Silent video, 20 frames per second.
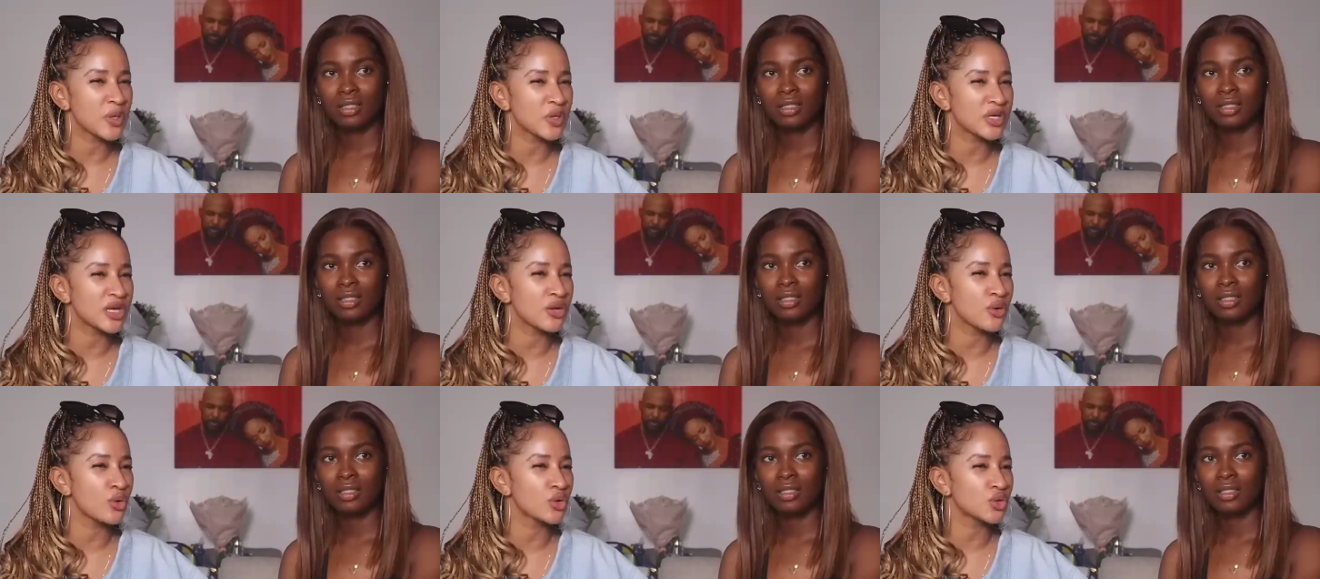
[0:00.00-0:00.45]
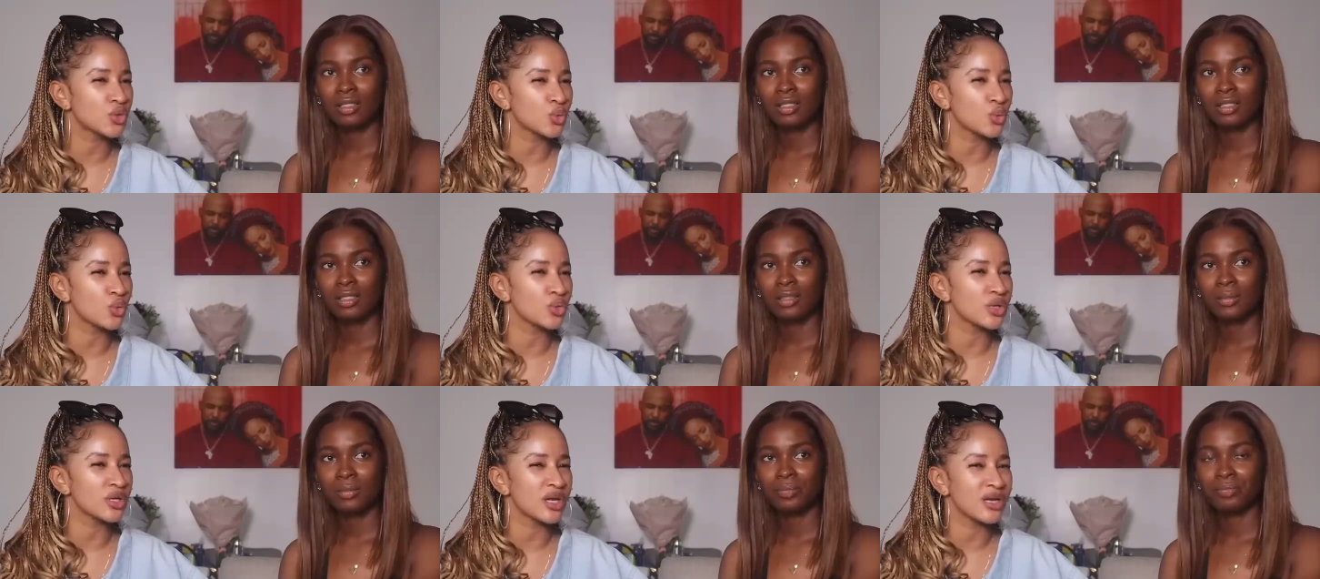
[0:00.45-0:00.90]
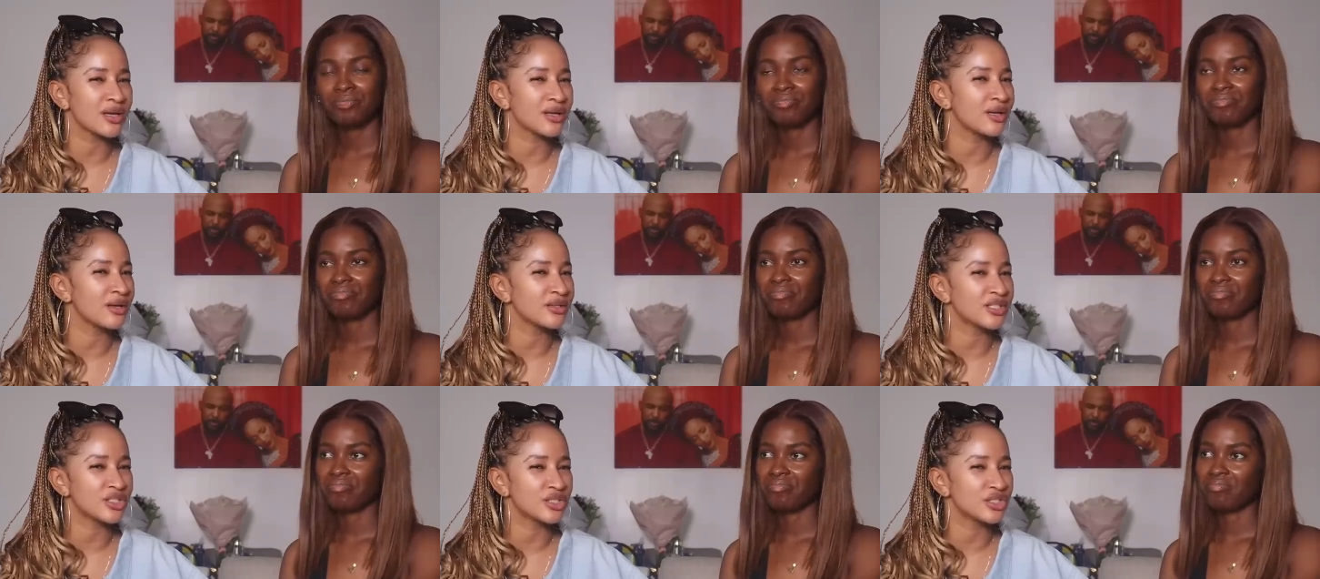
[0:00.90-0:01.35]
Speaker 1: You didn't go to
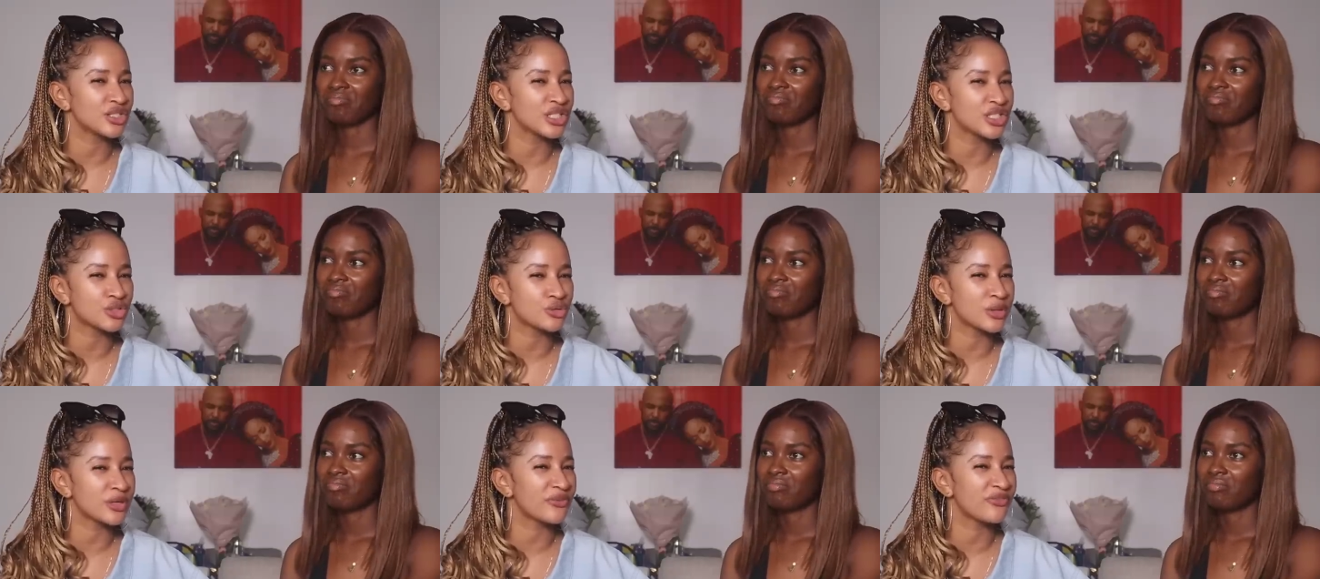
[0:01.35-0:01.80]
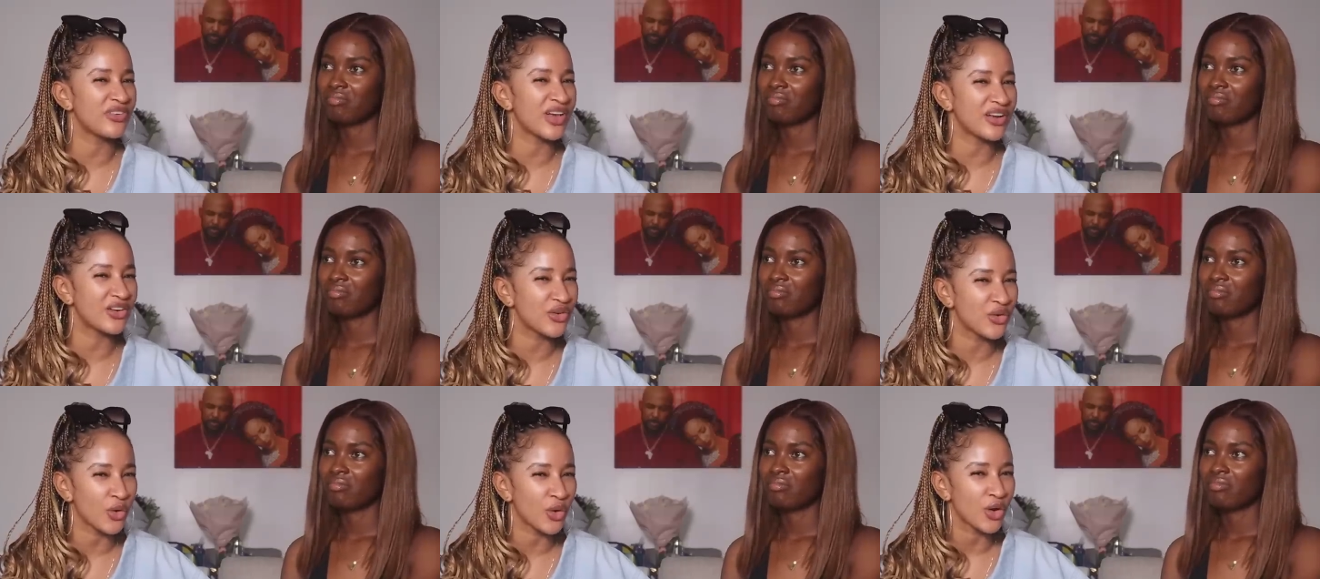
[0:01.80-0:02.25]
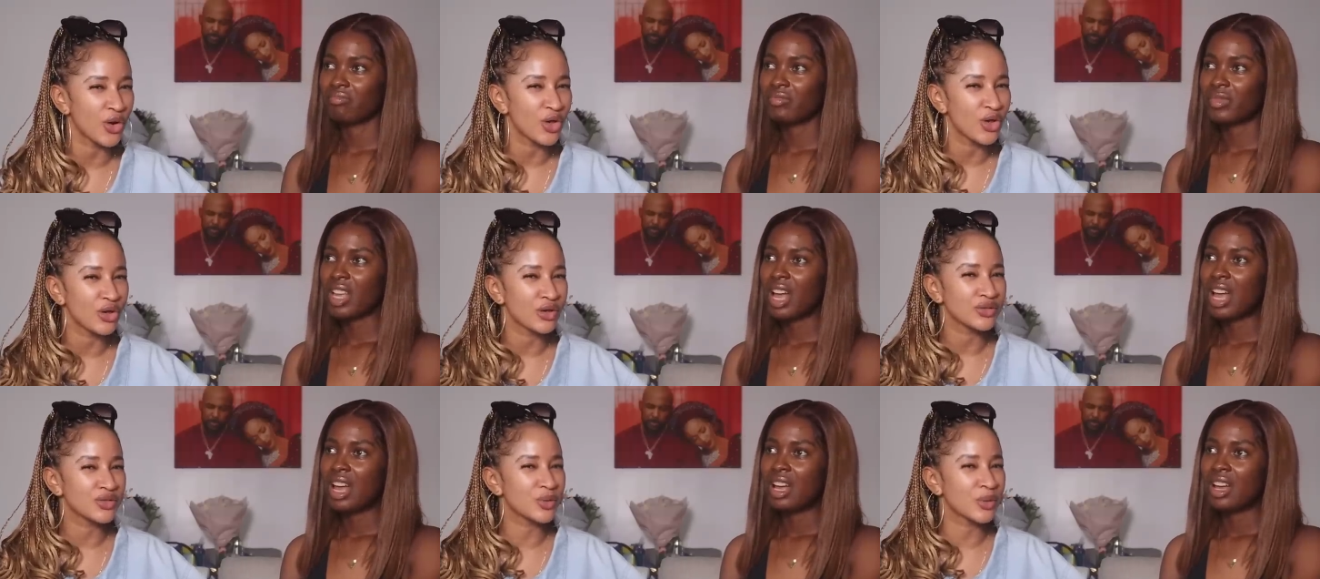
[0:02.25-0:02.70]
uh, the street vendor
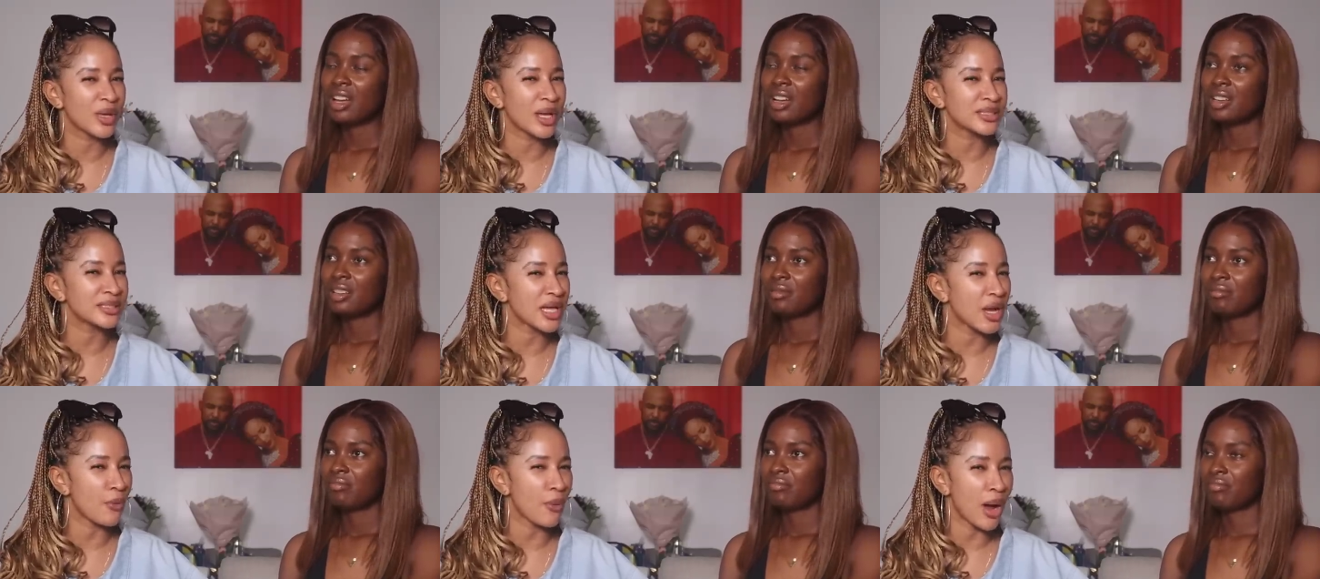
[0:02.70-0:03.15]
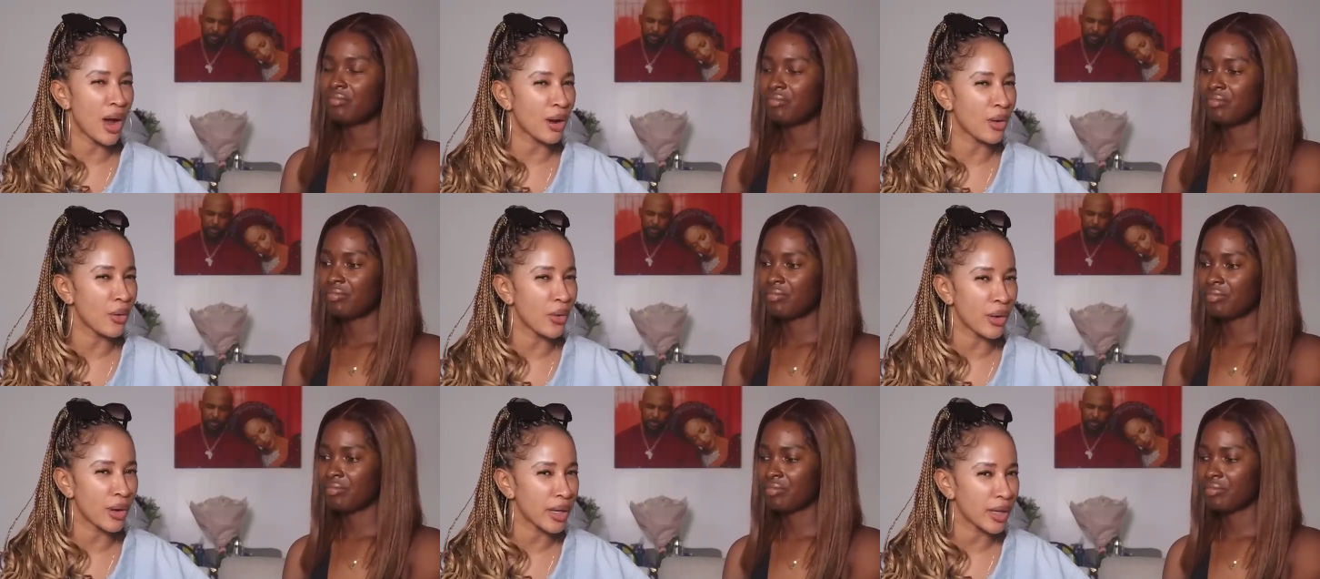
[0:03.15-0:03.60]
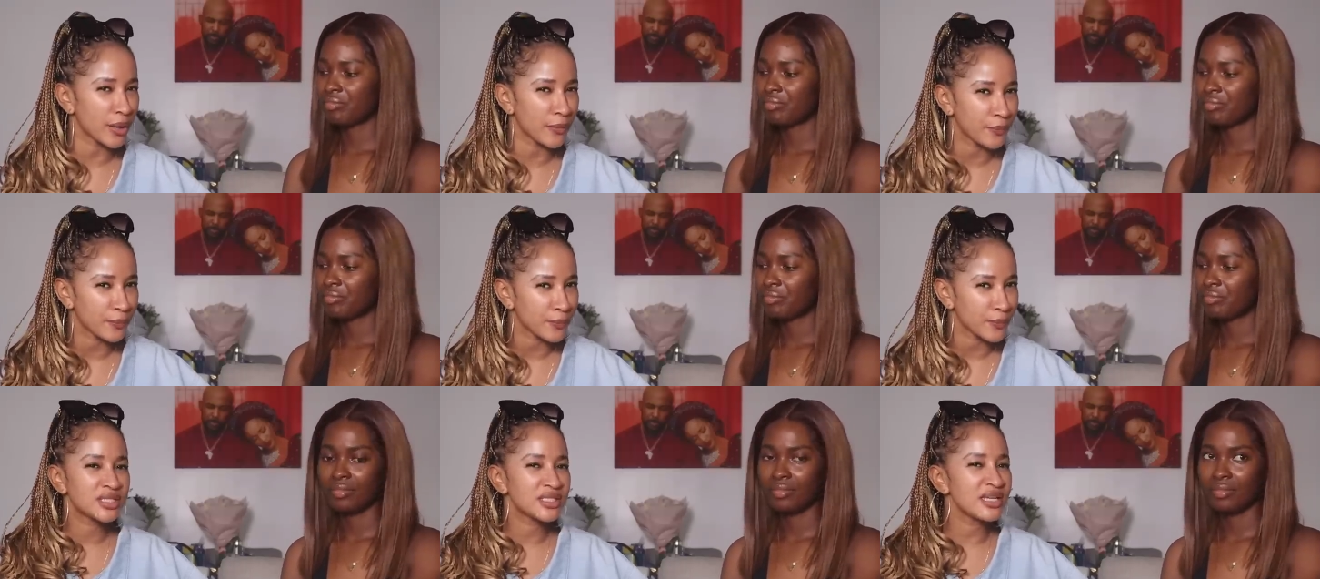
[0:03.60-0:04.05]
I'm to get Ewa
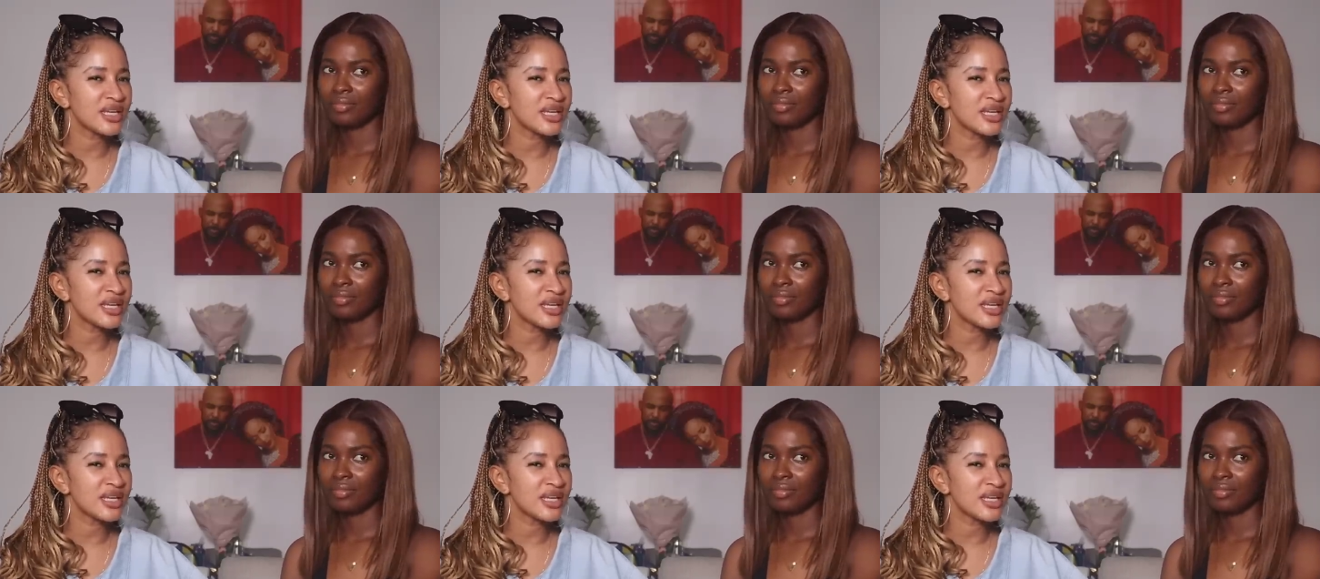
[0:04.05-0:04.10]
Agoyin.